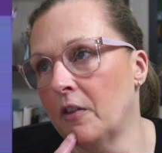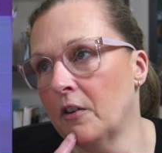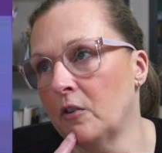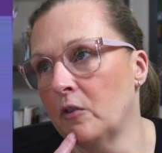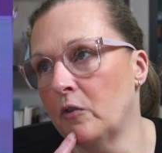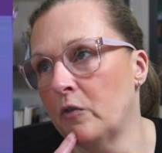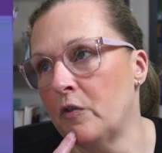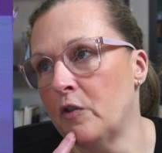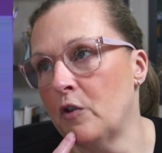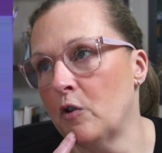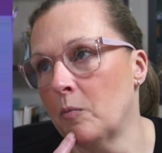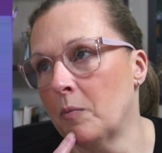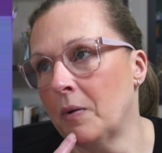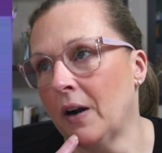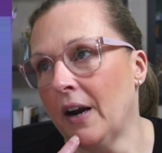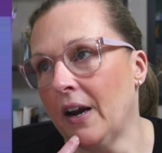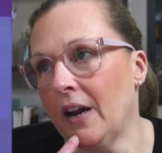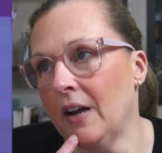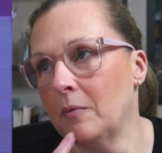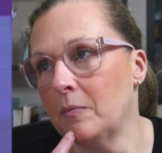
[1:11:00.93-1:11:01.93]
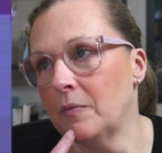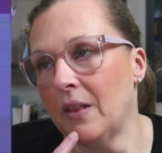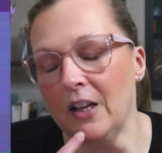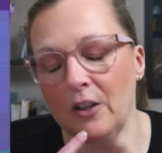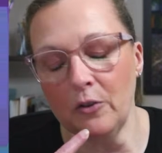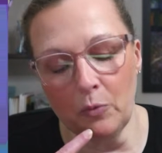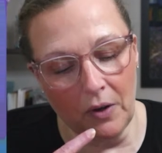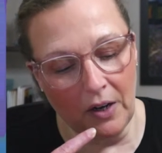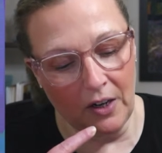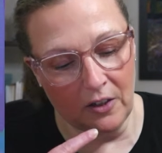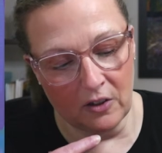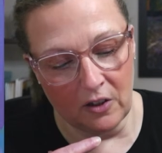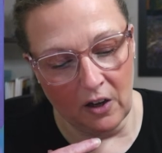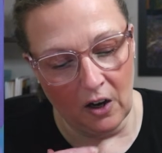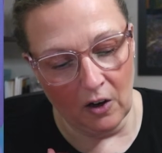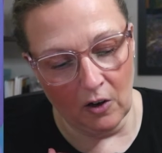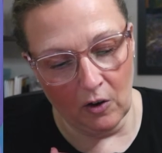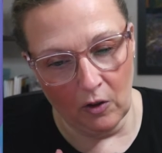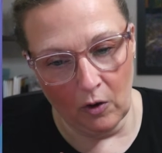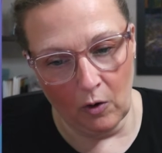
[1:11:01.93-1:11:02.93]
view, but that's what I saw
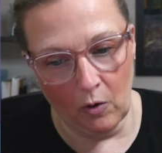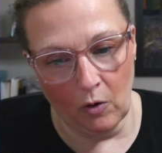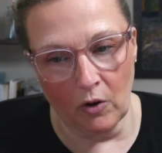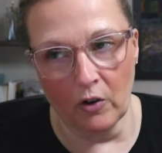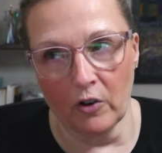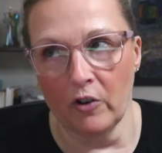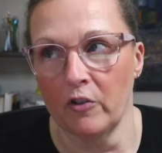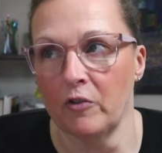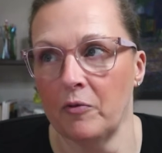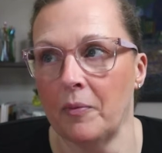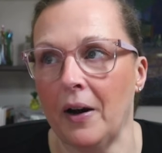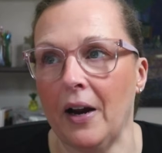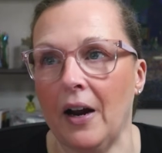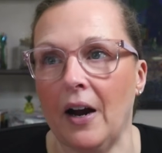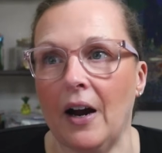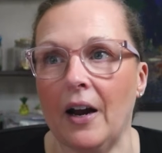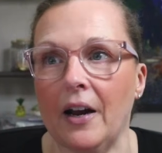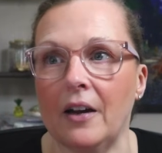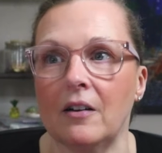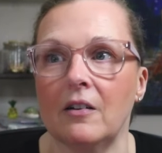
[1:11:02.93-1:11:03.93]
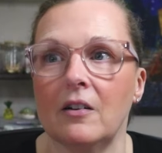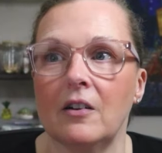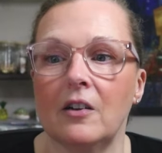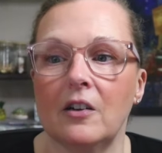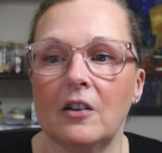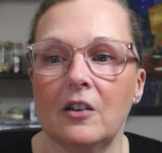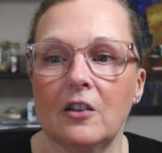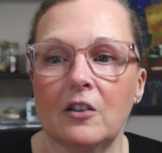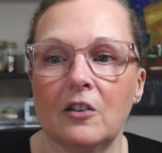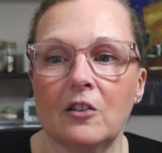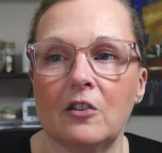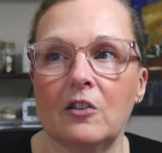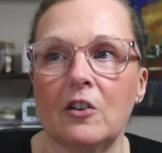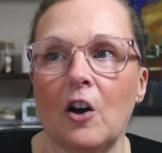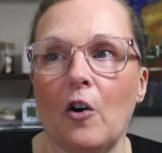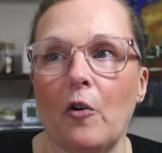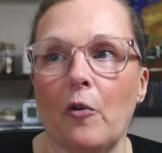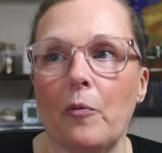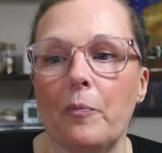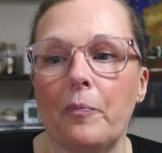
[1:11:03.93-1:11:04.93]
out of the corner of my eye.
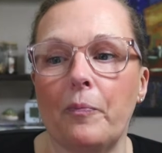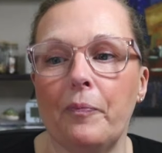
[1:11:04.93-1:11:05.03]
So,